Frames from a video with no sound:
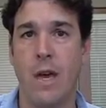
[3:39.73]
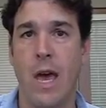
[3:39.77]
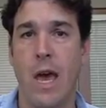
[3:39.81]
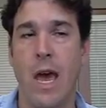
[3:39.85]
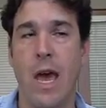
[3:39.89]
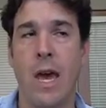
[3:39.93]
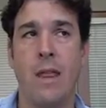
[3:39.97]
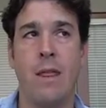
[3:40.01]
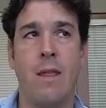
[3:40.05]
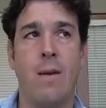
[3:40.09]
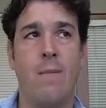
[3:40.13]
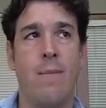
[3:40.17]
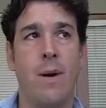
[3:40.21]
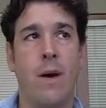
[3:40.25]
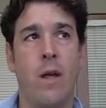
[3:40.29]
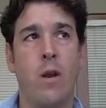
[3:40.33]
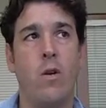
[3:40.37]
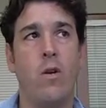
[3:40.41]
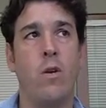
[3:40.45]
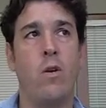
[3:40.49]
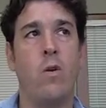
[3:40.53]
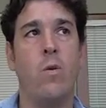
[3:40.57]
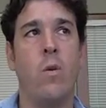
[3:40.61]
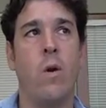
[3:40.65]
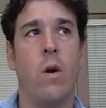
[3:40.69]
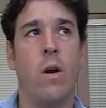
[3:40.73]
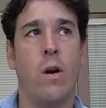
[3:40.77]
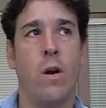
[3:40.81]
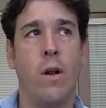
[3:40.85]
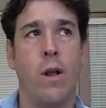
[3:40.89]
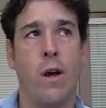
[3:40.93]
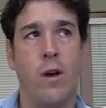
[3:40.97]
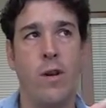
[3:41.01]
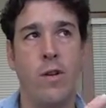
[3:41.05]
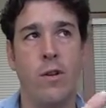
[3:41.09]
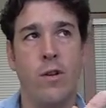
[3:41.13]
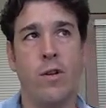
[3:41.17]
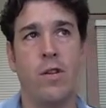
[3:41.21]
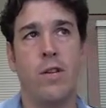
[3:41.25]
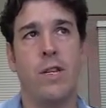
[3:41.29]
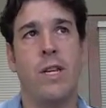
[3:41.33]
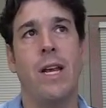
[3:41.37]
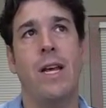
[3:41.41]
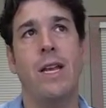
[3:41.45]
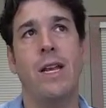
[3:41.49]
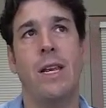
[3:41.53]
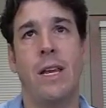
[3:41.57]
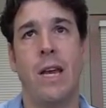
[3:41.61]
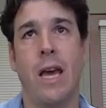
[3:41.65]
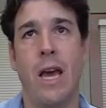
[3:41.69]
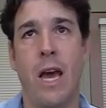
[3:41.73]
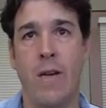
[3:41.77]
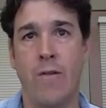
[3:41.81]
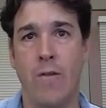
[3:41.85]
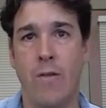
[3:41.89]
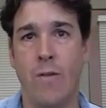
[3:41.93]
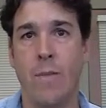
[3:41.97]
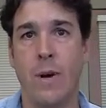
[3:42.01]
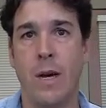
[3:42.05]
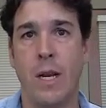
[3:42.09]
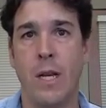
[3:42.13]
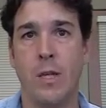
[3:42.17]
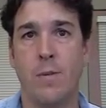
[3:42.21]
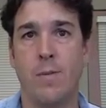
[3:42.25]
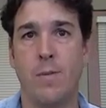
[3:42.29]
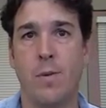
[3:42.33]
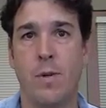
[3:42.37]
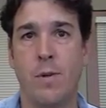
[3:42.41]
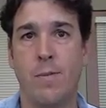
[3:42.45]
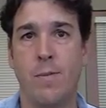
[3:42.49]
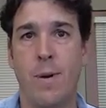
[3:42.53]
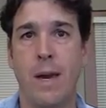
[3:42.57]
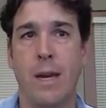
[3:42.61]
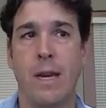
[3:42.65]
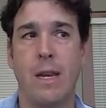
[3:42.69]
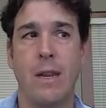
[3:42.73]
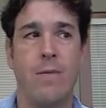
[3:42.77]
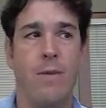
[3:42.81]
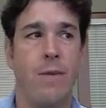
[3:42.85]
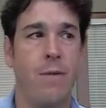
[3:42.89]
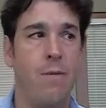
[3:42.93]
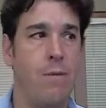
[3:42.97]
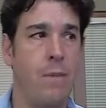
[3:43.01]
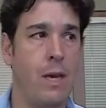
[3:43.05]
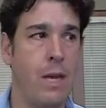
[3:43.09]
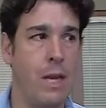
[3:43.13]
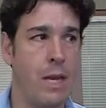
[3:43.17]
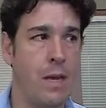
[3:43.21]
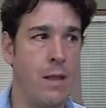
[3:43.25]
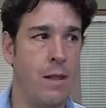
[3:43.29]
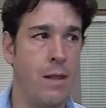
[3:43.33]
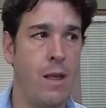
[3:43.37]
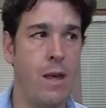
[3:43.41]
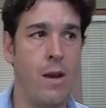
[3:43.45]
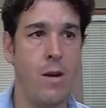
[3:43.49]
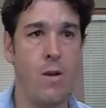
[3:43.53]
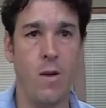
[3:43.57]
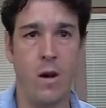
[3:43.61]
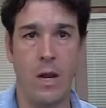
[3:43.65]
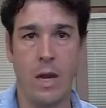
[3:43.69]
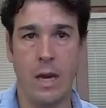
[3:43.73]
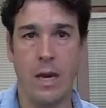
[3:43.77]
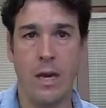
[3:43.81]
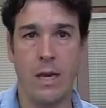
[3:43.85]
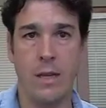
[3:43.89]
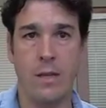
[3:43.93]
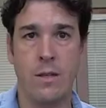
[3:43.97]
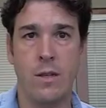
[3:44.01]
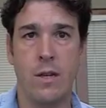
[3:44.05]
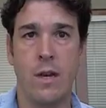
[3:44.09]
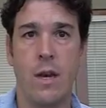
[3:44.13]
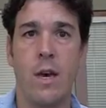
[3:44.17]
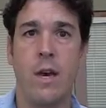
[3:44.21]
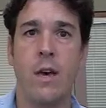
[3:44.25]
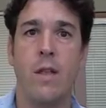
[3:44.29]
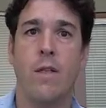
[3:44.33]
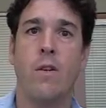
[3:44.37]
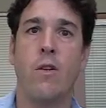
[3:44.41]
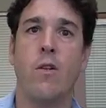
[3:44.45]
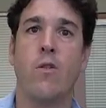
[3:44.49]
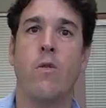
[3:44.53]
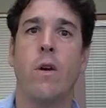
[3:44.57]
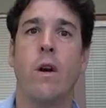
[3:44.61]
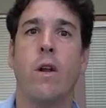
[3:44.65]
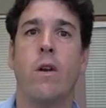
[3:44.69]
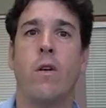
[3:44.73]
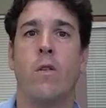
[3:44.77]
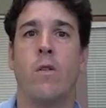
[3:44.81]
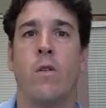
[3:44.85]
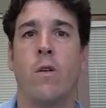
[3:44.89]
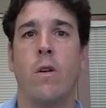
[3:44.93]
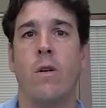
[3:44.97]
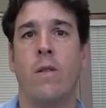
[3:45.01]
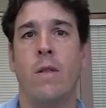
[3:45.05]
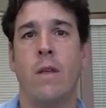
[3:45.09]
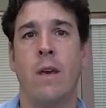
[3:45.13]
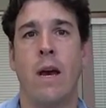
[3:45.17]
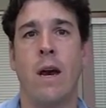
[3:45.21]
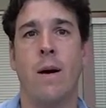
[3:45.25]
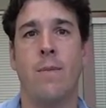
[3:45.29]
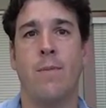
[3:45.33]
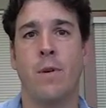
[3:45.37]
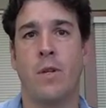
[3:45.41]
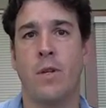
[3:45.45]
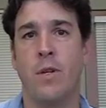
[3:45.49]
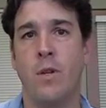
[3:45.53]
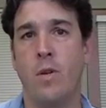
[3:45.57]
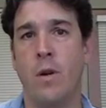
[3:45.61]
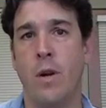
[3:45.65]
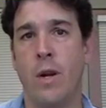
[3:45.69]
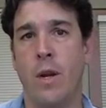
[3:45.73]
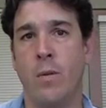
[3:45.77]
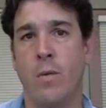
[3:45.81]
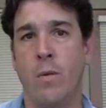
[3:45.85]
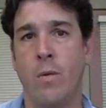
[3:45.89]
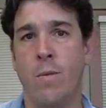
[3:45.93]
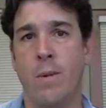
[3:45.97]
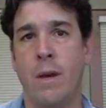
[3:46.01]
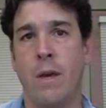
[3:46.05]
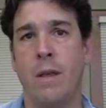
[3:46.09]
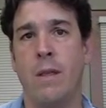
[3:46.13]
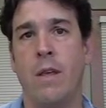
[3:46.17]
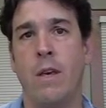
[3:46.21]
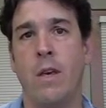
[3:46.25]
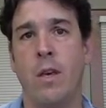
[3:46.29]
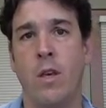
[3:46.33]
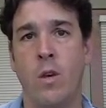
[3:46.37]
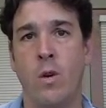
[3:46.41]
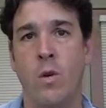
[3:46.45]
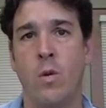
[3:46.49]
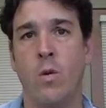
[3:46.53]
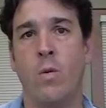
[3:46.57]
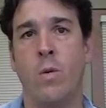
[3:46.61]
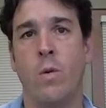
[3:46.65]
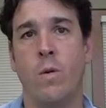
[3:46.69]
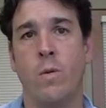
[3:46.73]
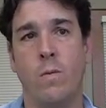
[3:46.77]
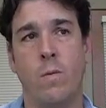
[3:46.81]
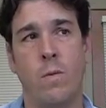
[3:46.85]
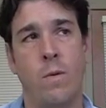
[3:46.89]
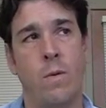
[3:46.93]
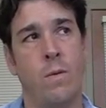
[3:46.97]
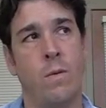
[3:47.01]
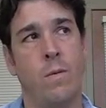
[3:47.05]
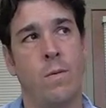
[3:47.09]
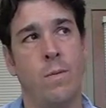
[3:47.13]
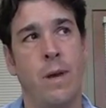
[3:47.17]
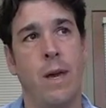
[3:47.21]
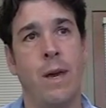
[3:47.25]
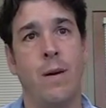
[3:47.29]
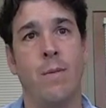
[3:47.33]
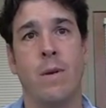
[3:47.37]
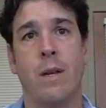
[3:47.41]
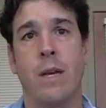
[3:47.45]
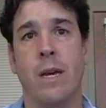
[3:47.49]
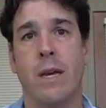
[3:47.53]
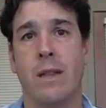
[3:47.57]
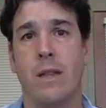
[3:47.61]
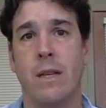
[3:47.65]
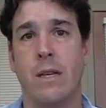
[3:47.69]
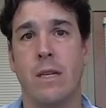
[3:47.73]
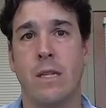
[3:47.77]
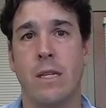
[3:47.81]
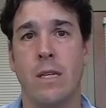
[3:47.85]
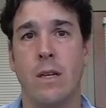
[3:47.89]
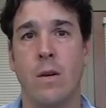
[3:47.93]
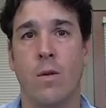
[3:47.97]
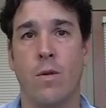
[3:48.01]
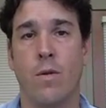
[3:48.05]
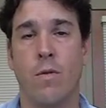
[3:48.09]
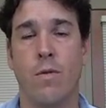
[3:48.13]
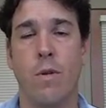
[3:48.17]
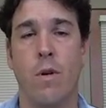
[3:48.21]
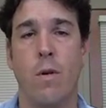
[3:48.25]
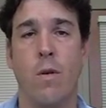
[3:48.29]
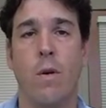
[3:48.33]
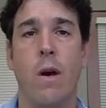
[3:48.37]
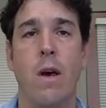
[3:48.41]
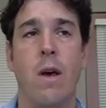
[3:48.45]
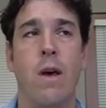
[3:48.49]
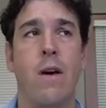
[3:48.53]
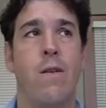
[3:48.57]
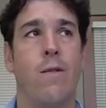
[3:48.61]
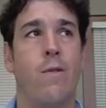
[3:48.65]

and the better you are at understanding everybody's perspective and meeting their needs, the greater the opportunity will be that you will be able to get this deal through.